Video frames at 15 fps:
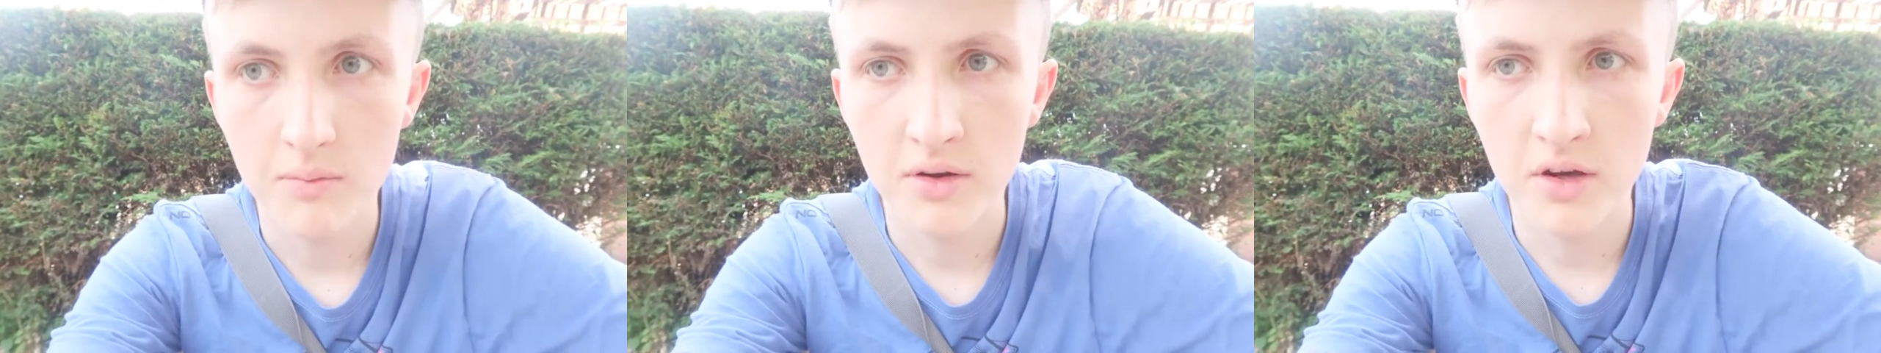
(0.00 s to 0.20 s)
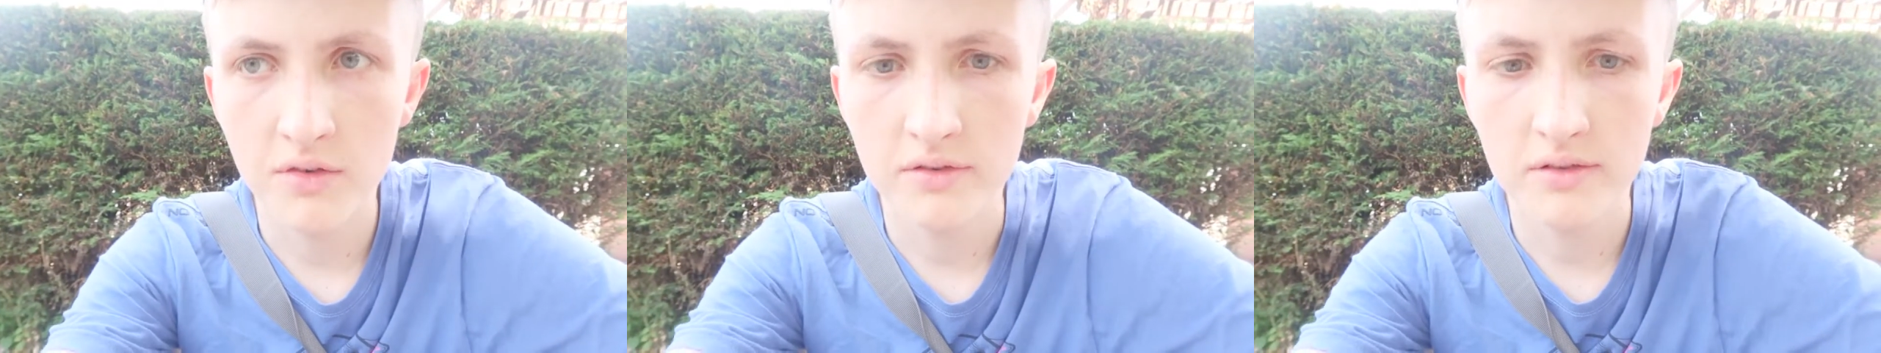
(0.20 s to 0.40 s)

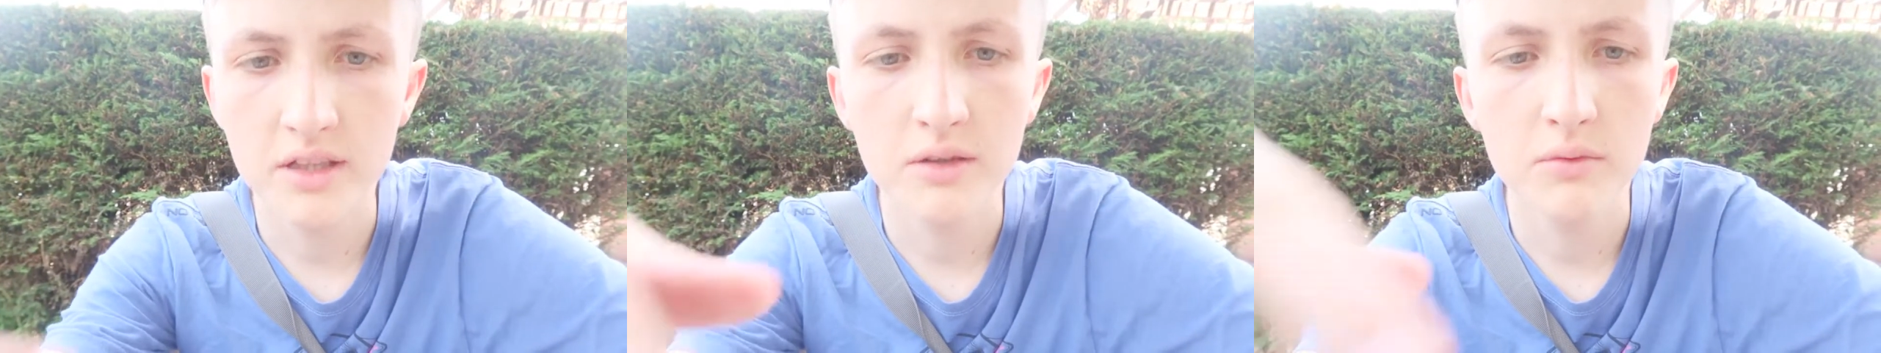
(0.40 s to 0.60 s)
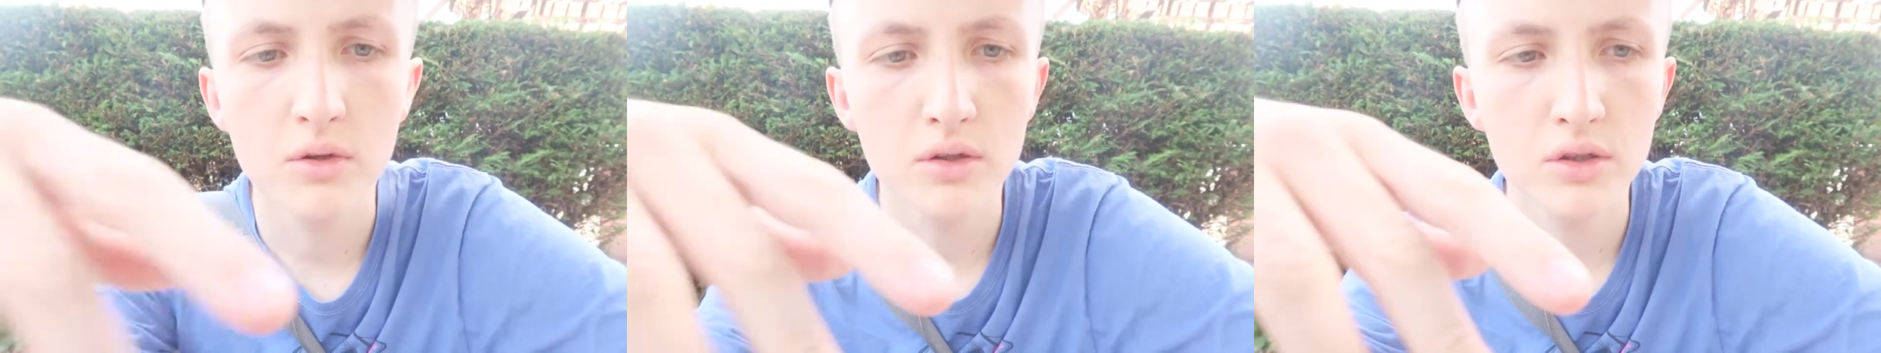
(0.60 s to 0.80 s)

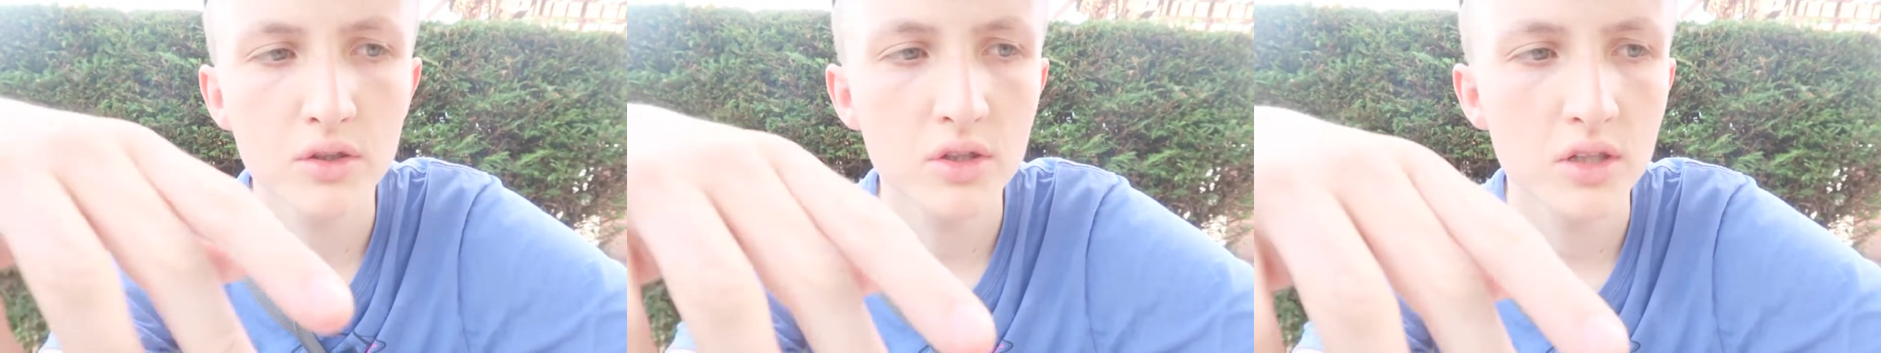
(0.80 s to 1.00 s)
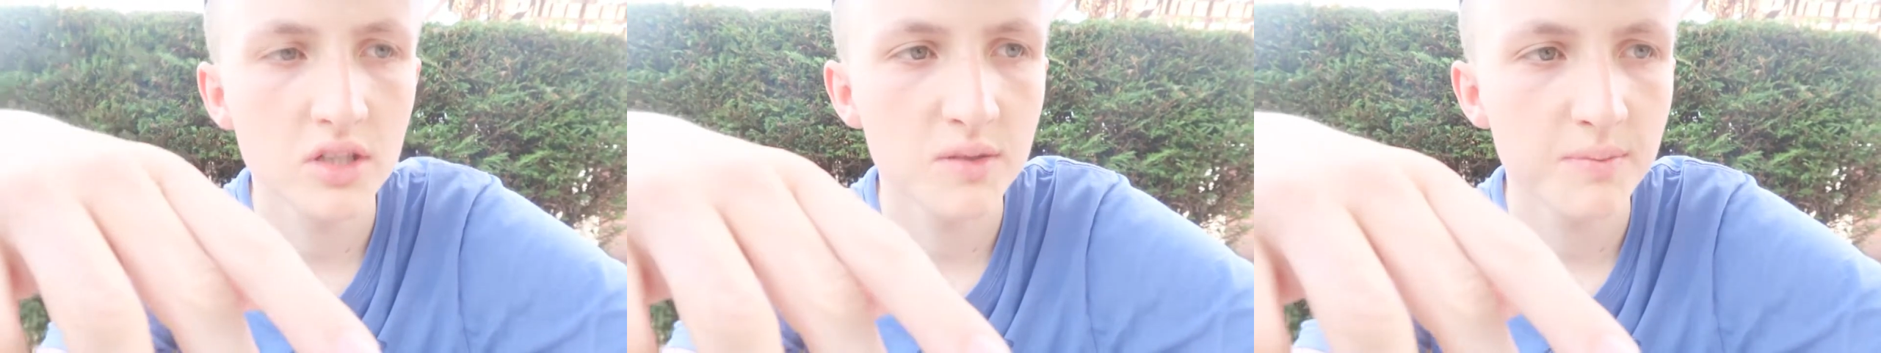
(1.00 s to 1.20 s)
perfectly what
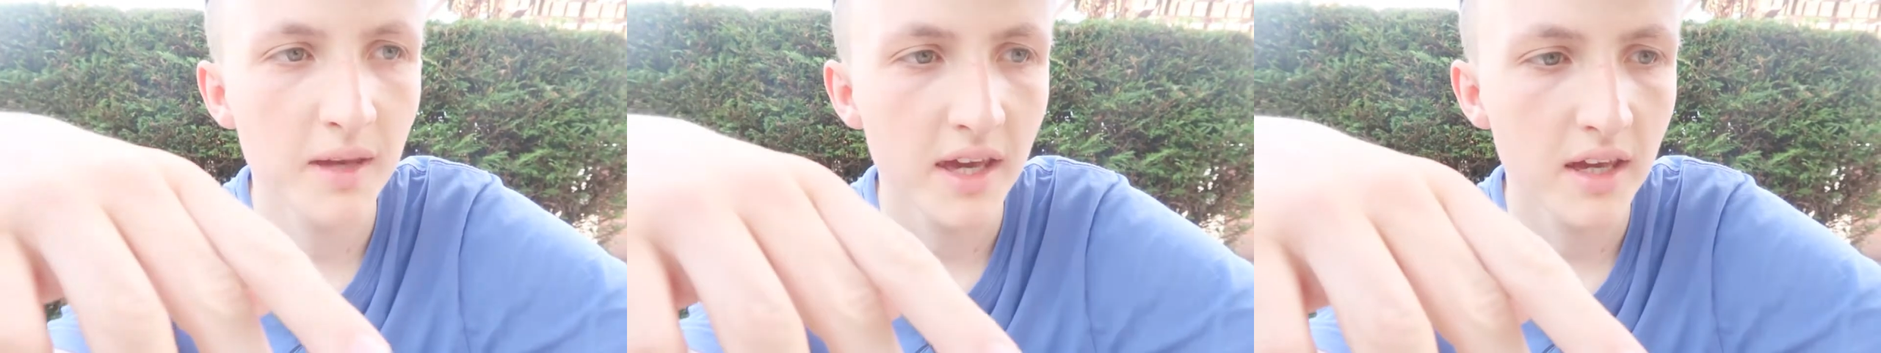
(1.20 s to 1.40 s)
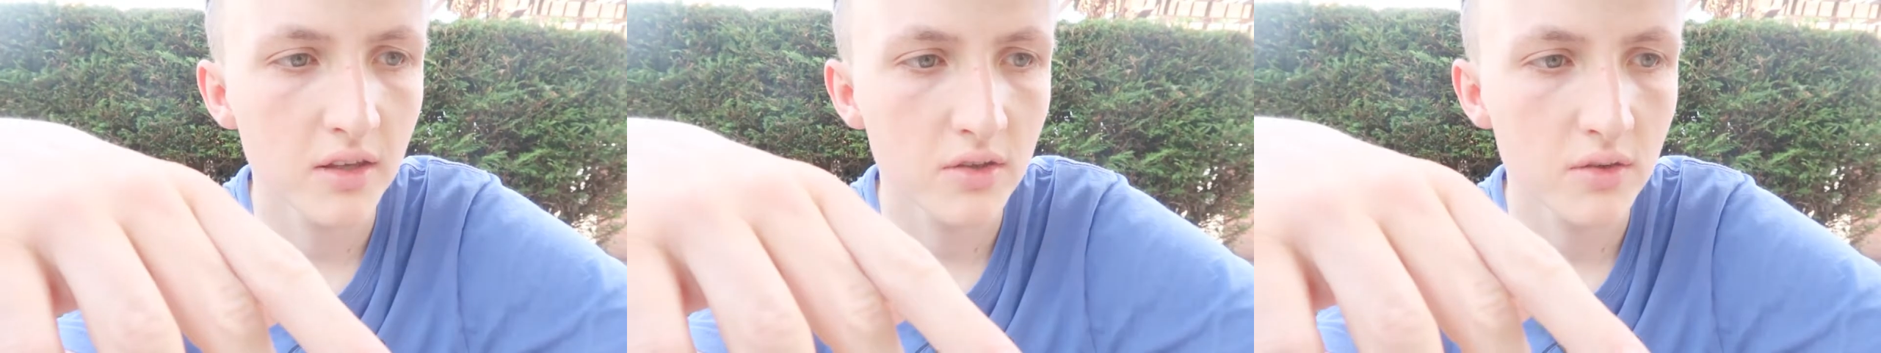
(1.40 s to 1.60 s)
you'd
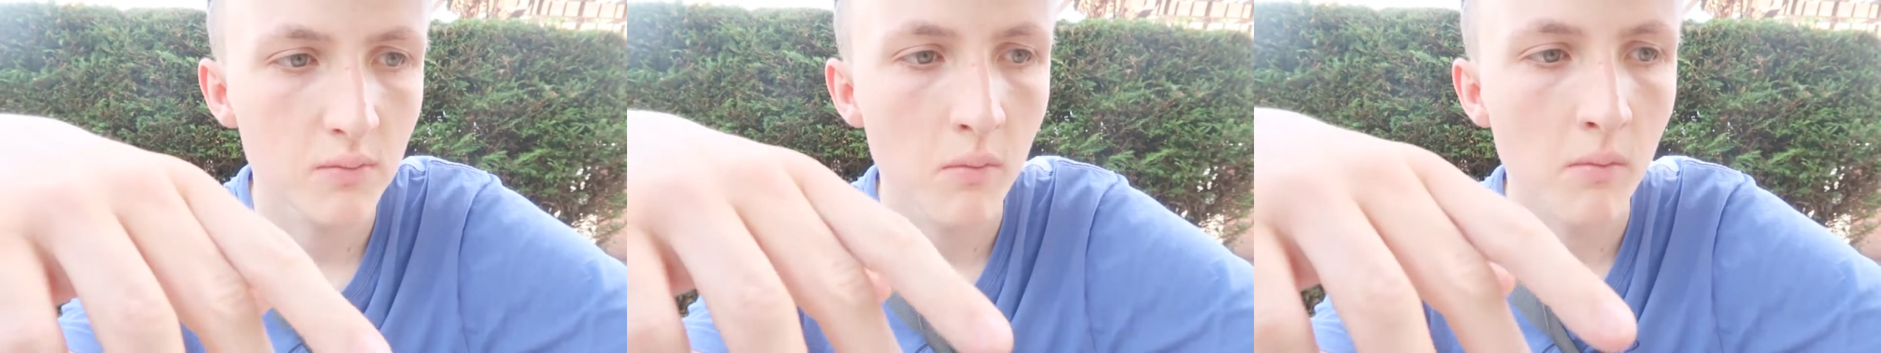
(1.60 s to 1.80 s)
expect